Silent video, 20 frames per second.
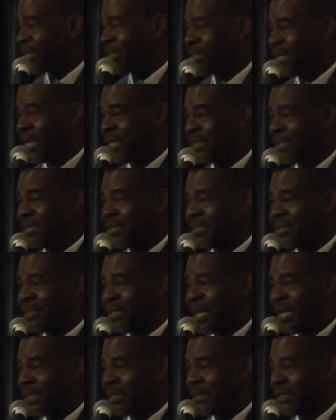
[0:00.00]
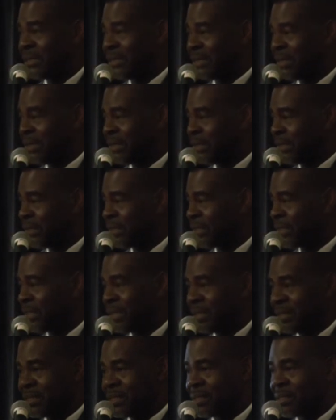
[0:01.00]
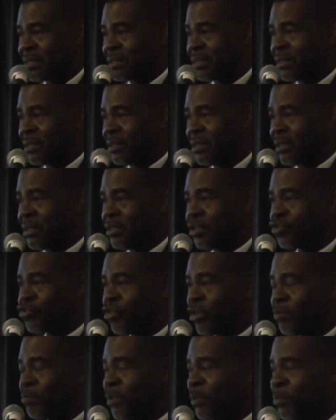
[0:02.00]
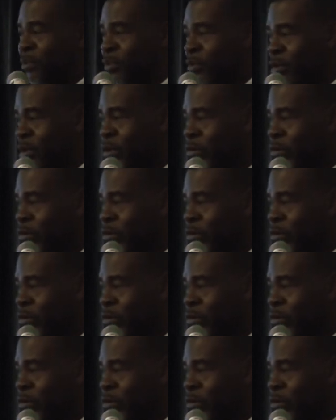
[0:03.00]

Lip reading: it's 1996. The trade people will